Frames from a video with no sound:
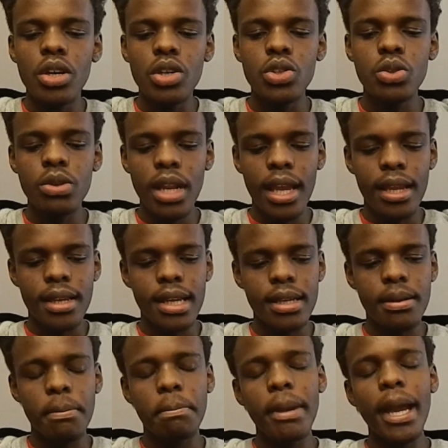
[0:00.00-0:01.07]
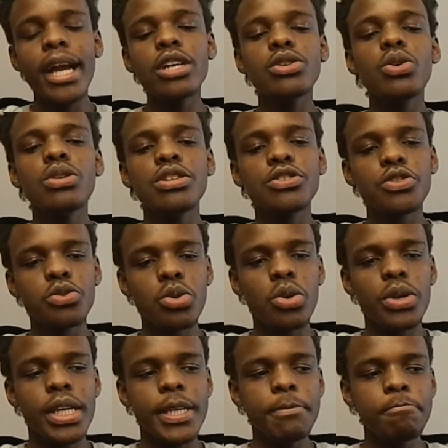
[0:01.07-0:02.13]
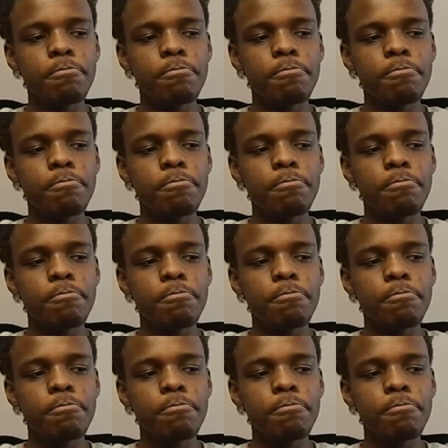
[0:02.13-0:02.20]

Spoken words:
So, like, back to the story.